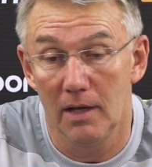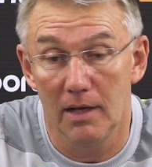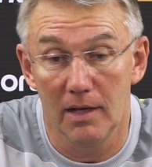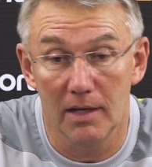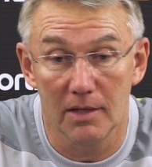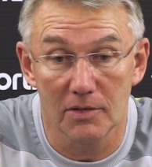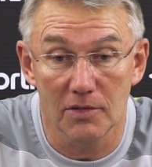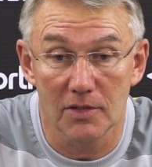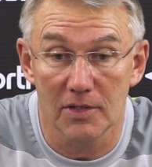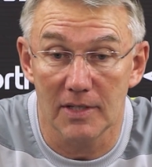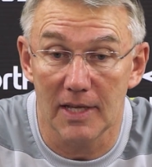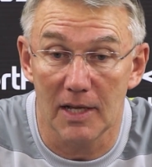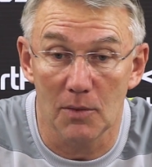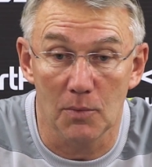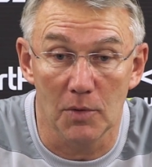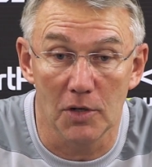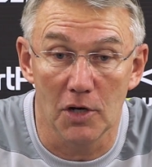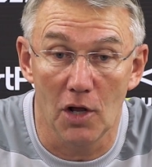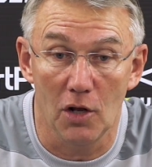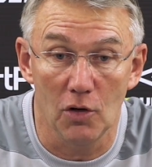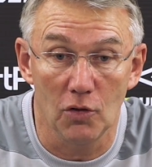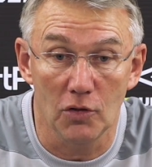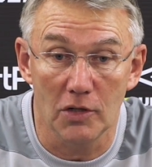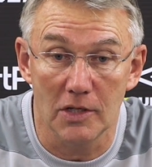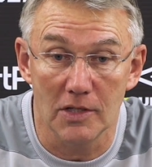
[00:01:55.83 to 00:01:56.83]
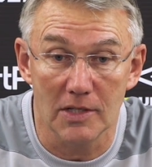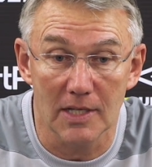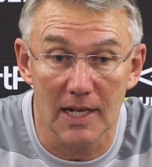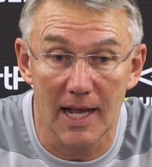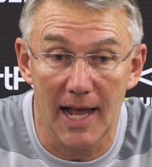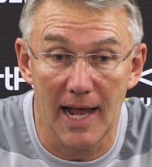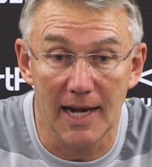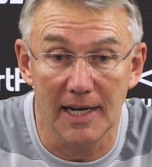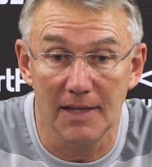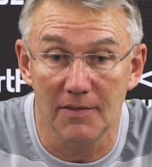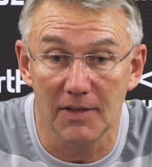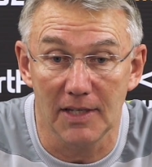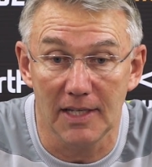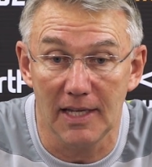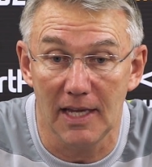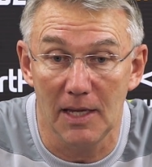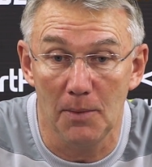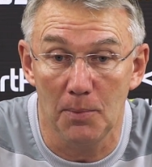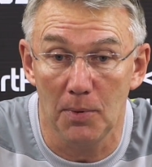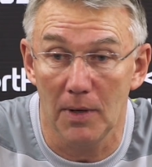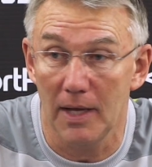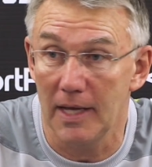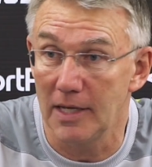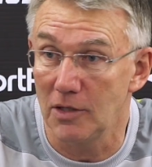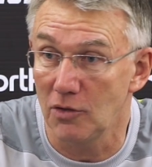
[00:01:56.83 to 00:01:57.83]
As I said, we're not looking to let any of the key
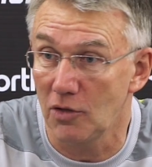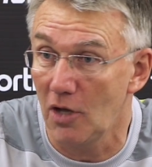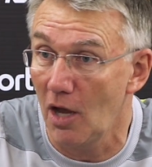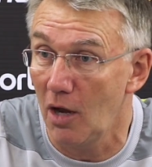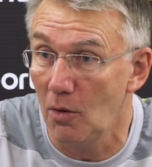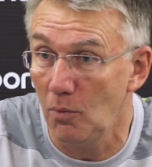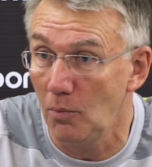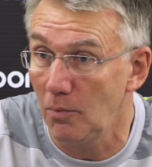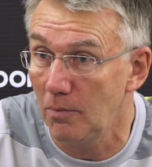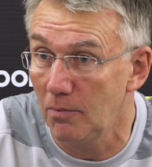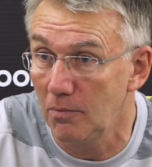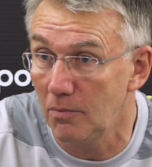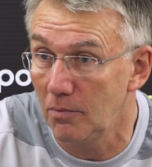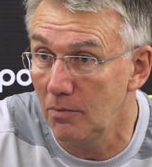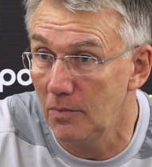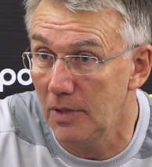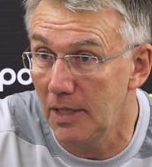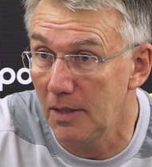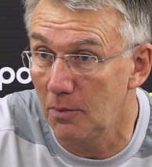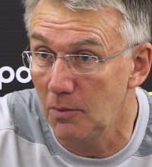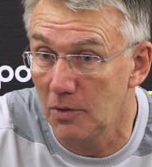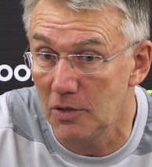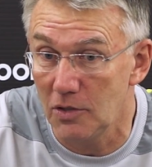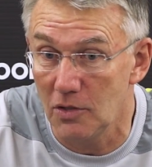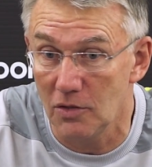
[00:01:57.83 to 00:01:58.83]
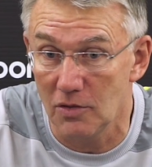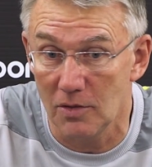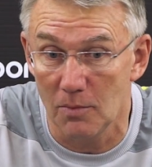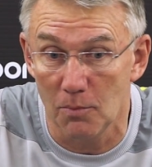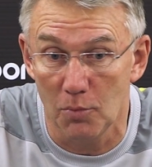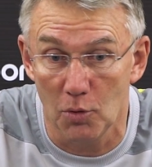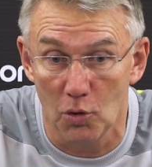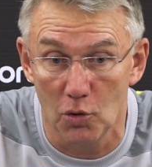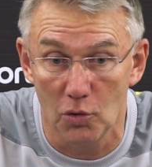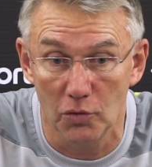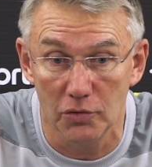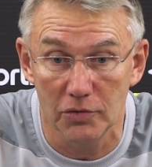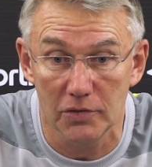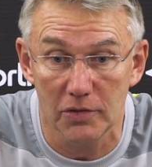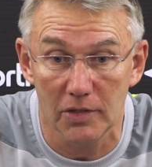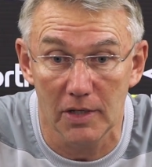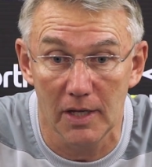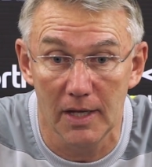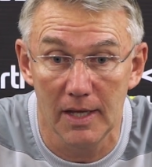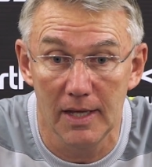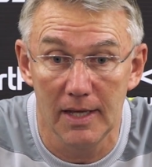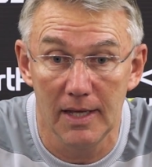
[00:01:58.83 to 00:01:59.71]
players go, which is important.